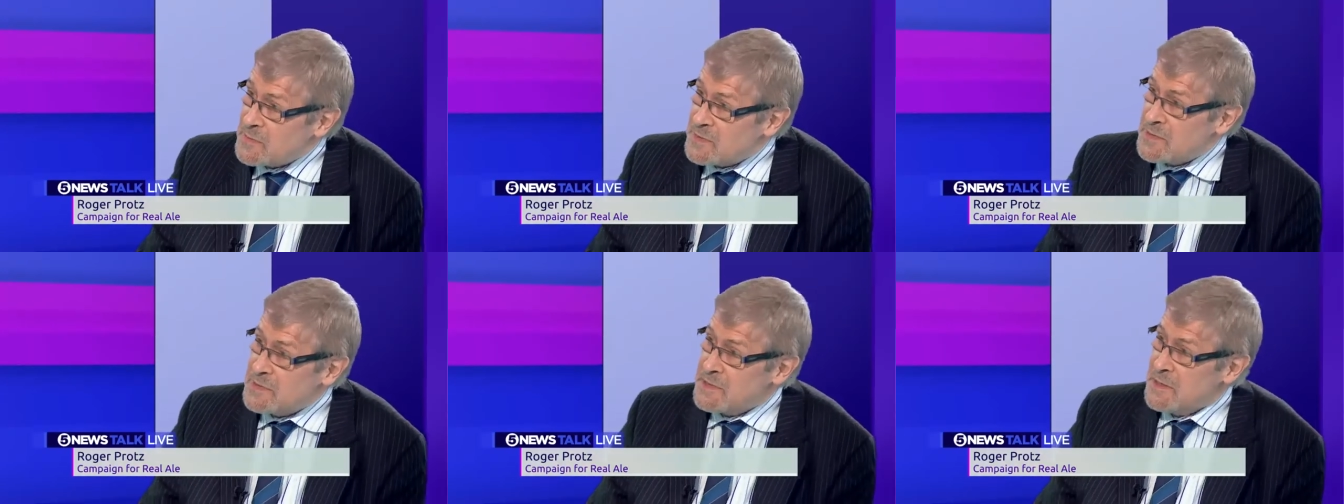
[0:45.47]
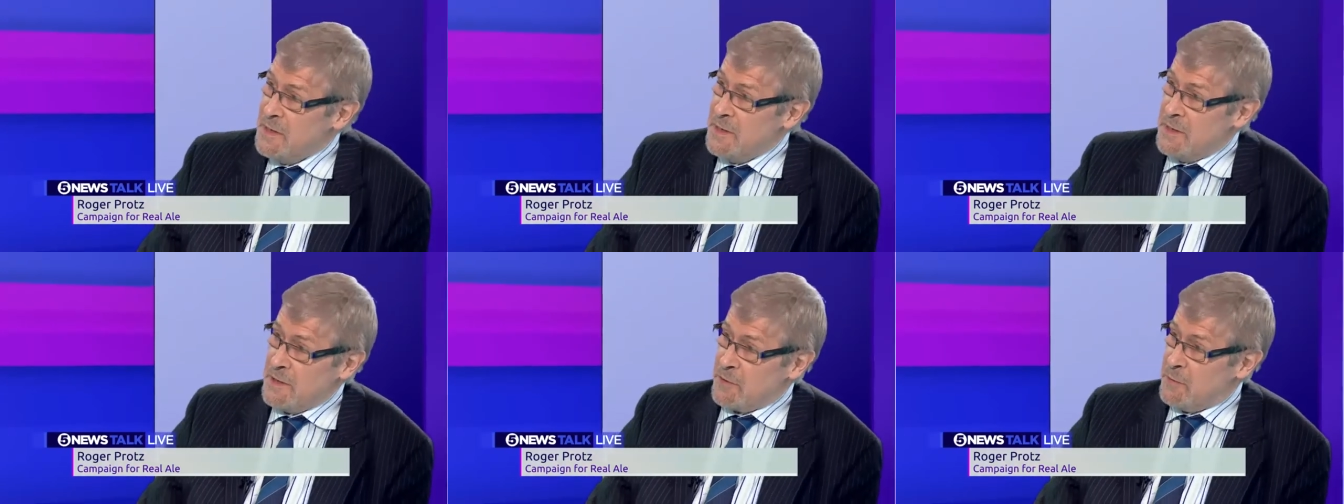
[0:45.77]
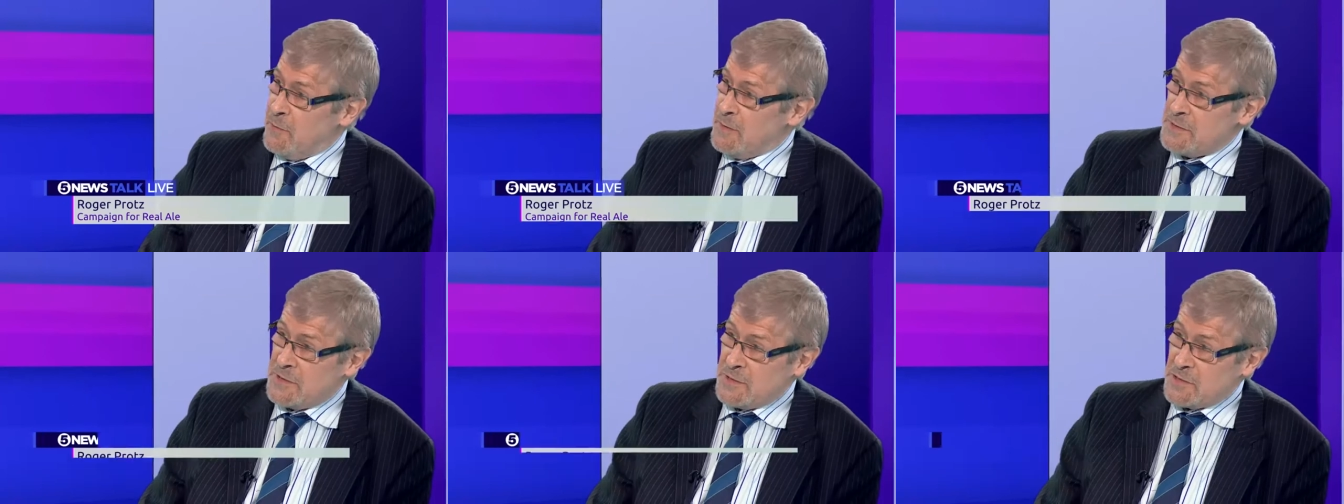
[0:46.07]
which is
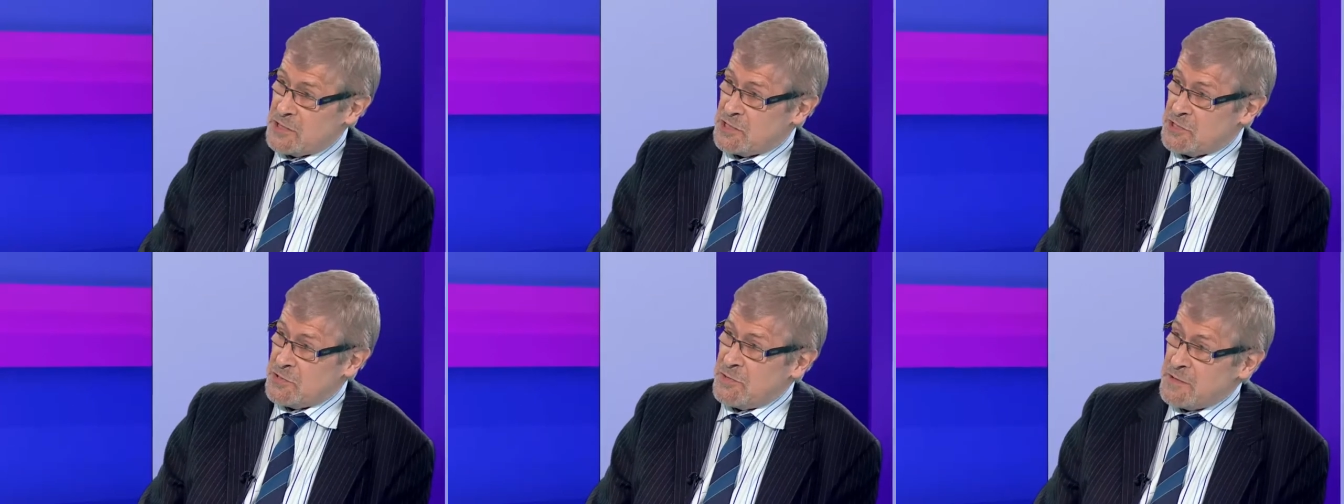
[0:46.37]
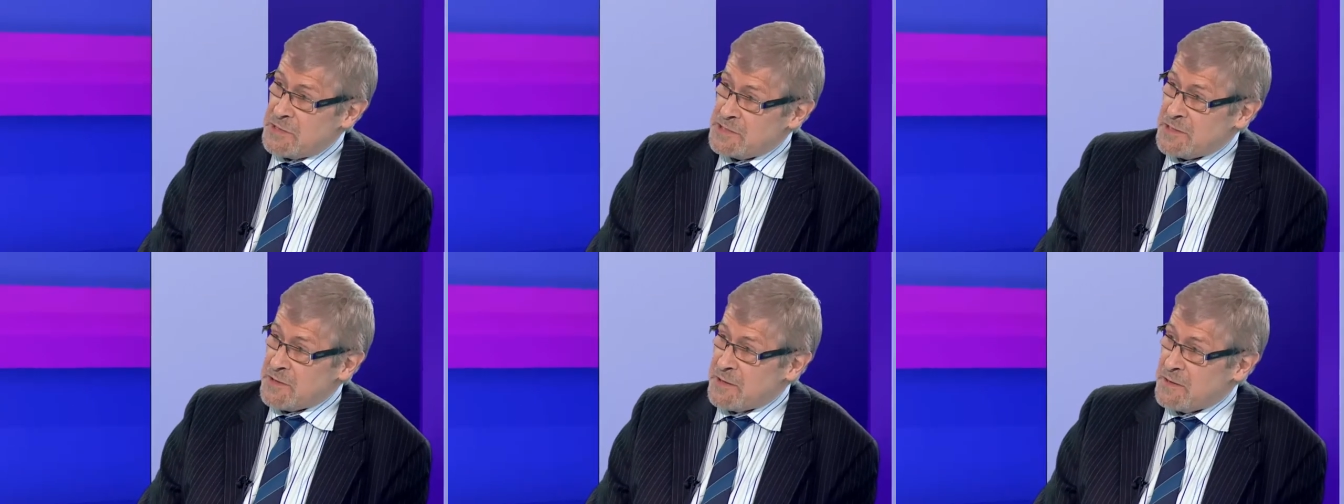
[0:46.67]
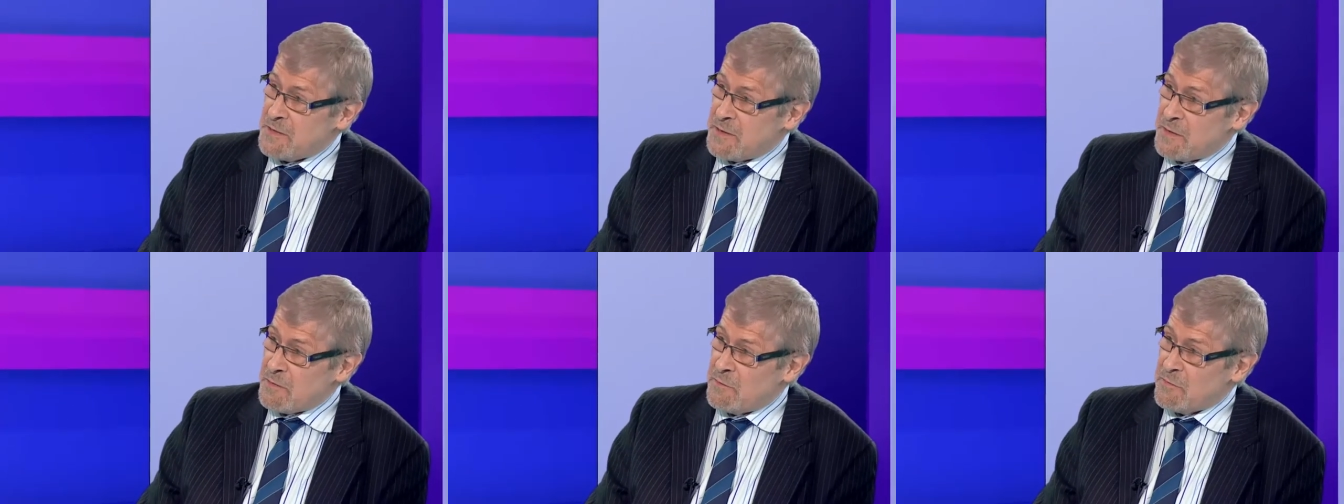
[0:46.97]
quite an astonishing
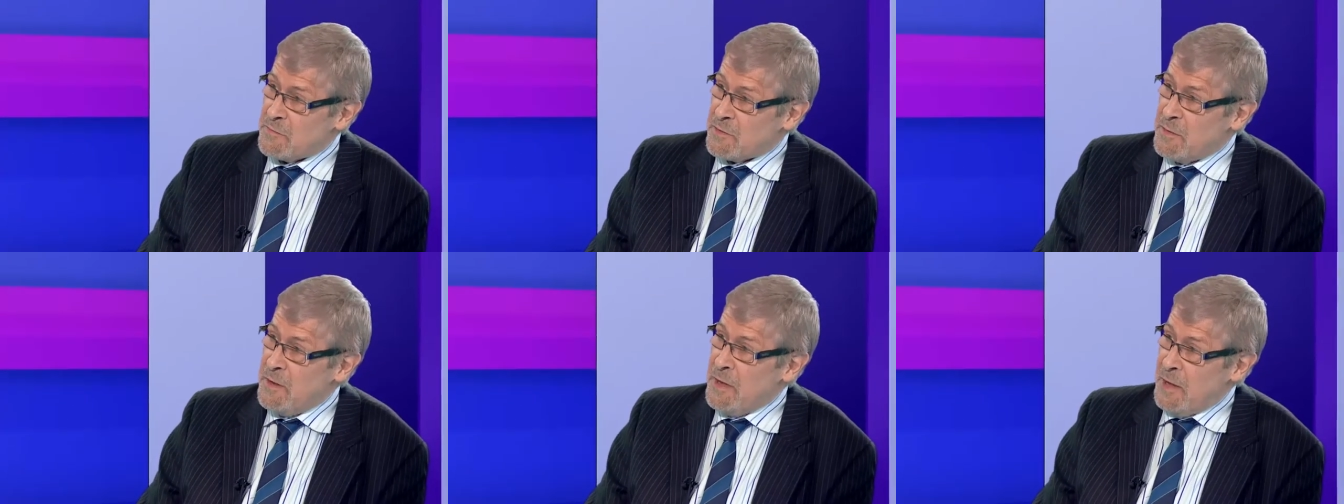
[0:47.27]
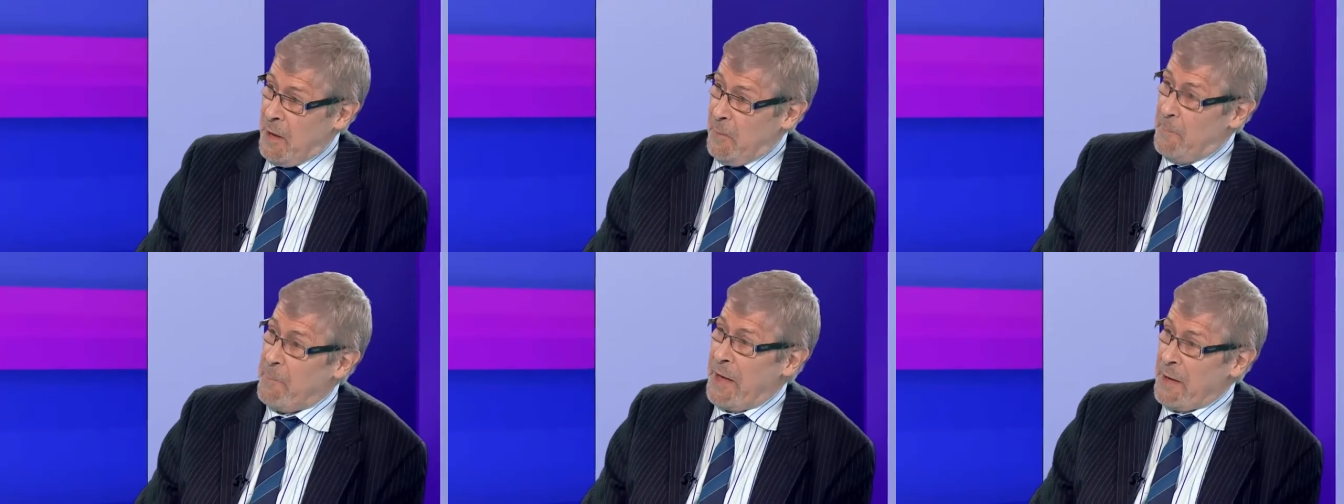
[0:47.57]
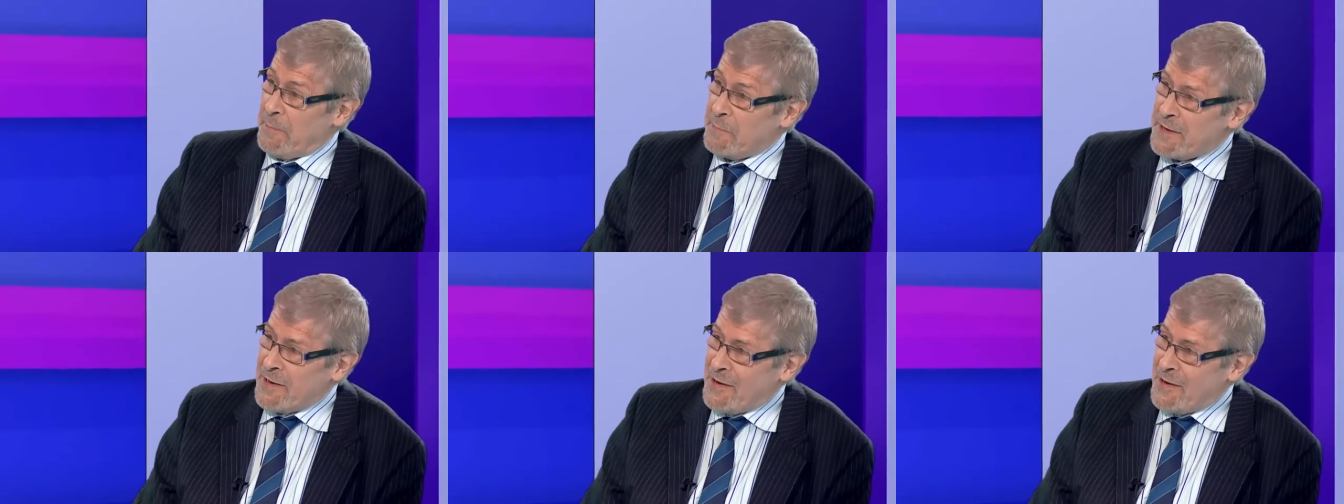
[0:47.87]
thing for a, a pub